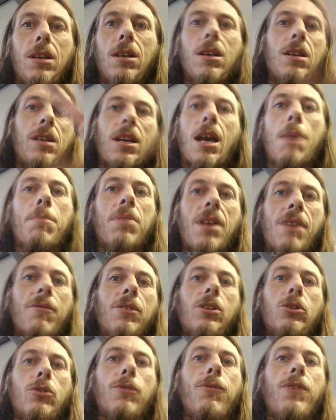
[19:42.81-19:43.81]
a couple other
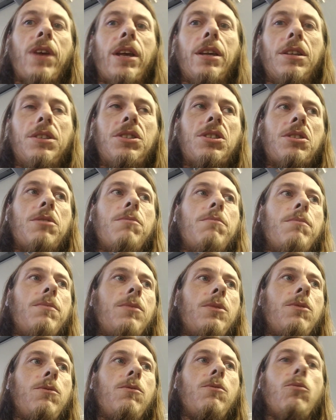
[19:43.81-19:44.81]
little things,
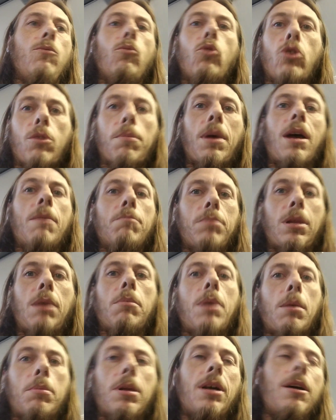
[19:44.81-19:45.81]
water pump, blah,
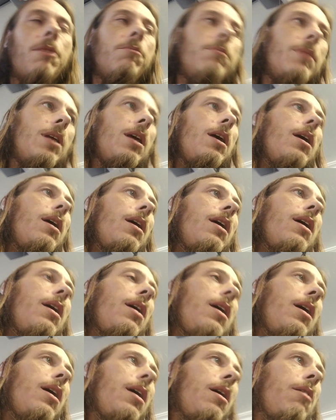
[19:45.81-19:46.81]
blah, blah.
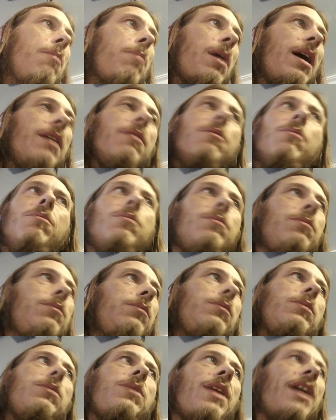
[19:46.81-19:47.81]
But
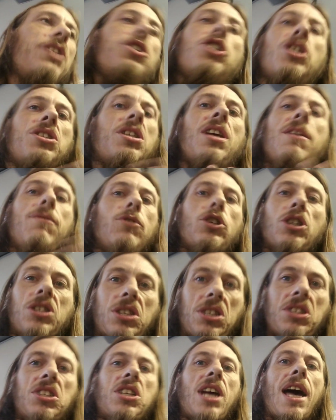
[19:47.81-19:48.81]
that's just even just
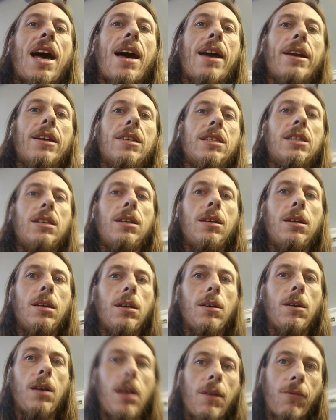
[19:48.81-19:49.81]
to start it.
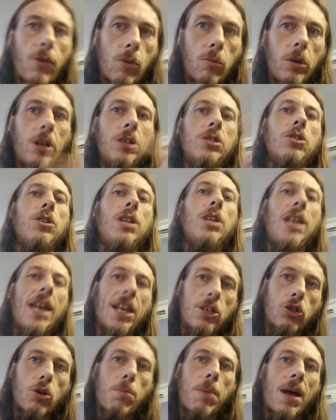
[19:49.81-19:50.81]
If I want to do the
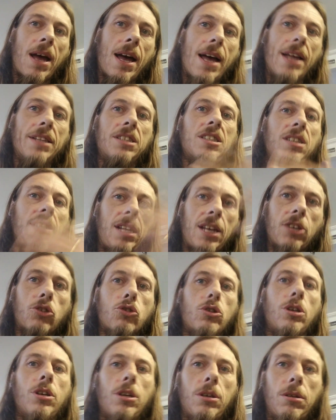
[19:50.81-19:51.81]
extra parts and the
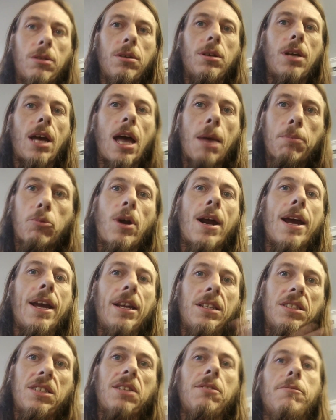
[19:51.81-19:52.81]
extra
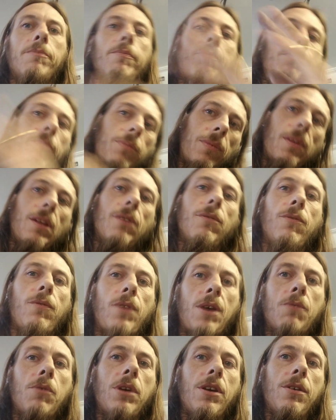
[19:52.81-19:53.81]
upgrades,
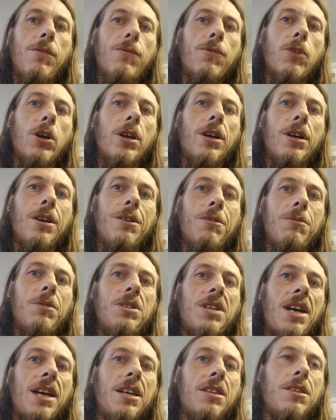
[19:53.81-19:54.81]
then we've got to take